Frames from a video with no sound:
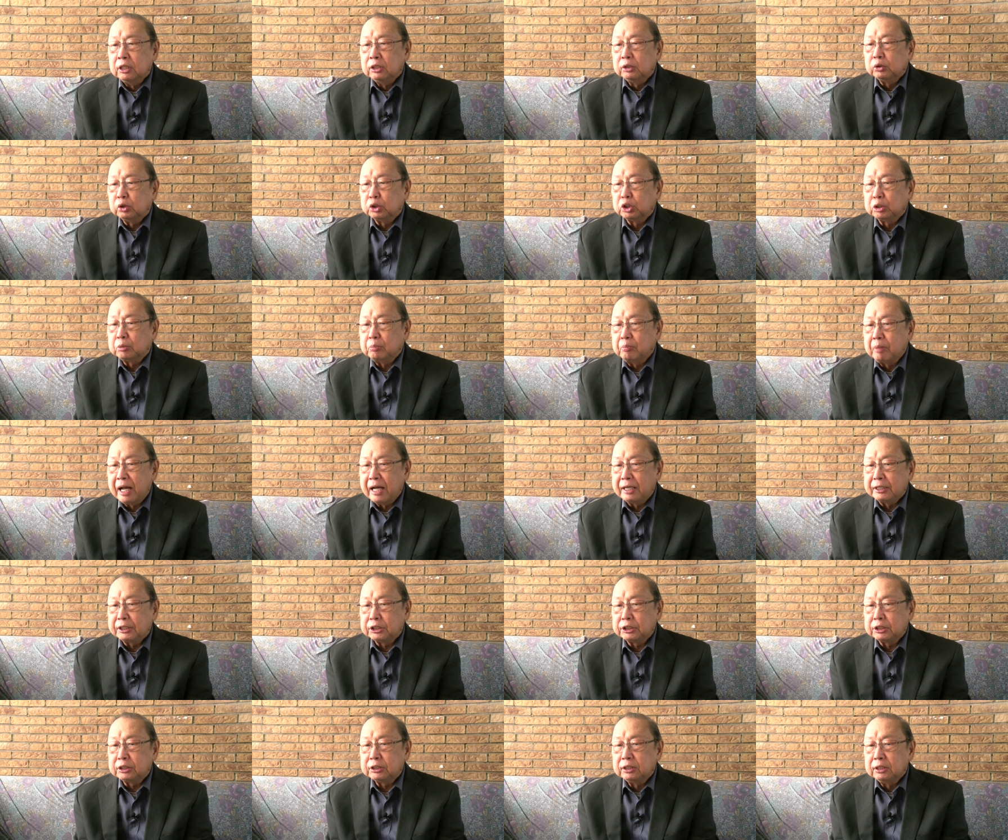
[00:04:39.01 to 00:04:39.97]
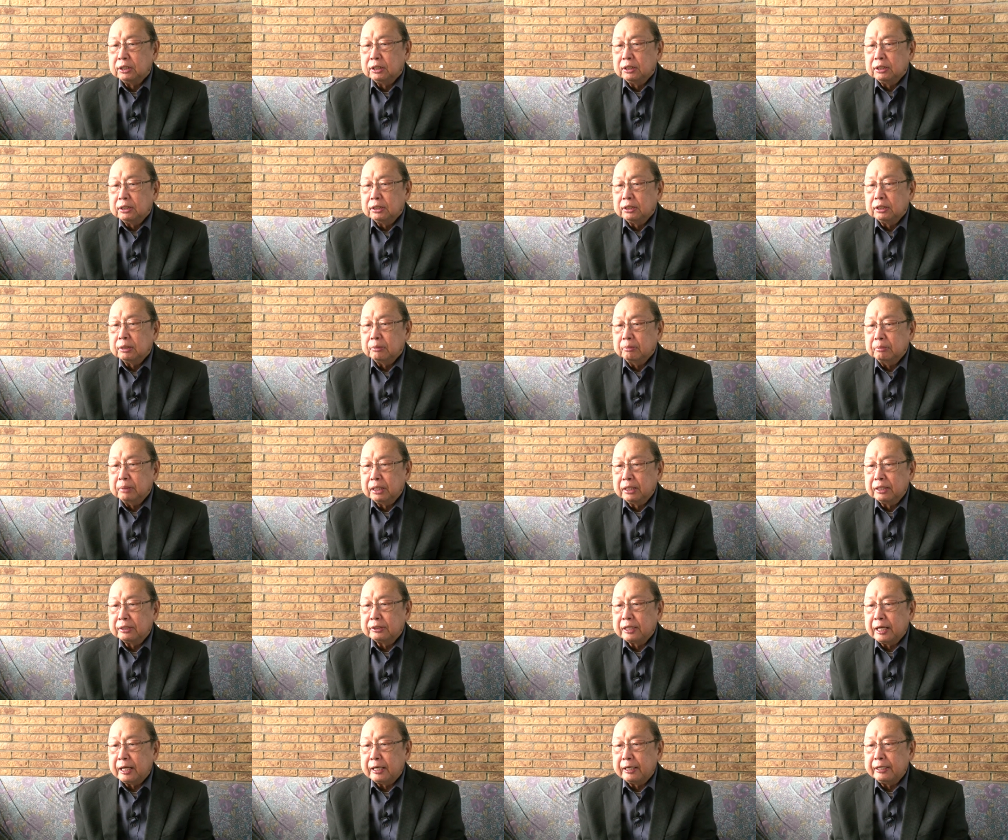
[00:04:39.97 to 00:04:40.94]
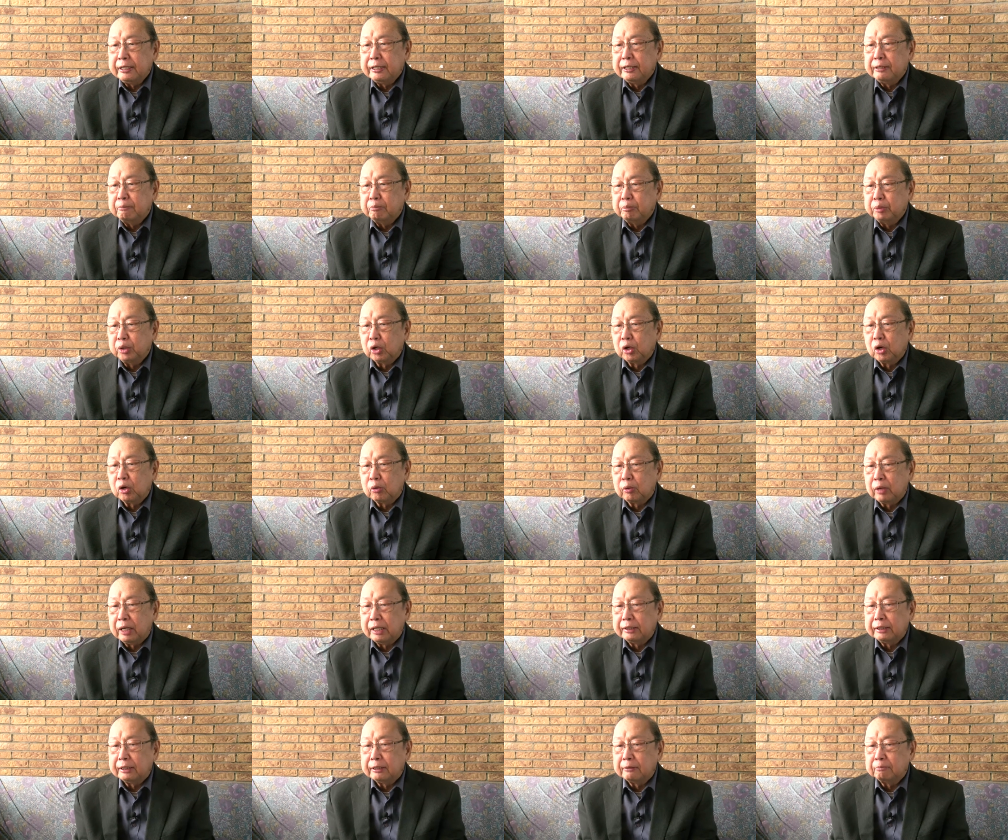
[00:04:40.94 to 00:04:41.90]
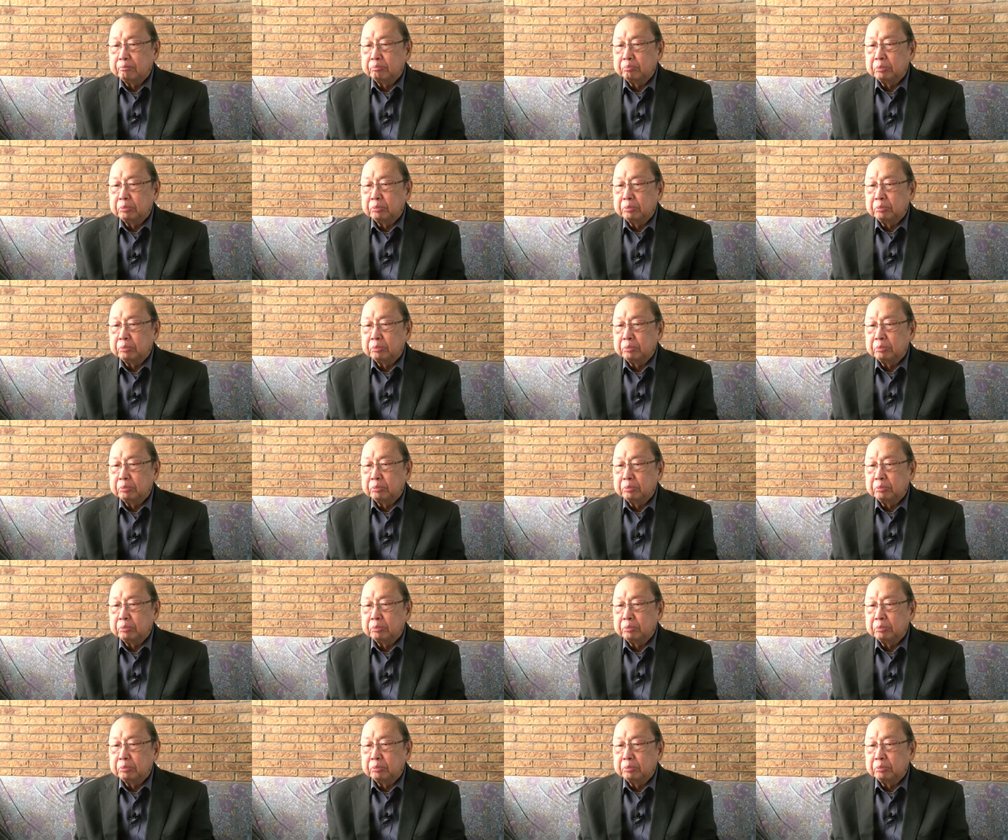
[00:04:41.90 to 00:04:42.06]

to smash the military and bureaucratic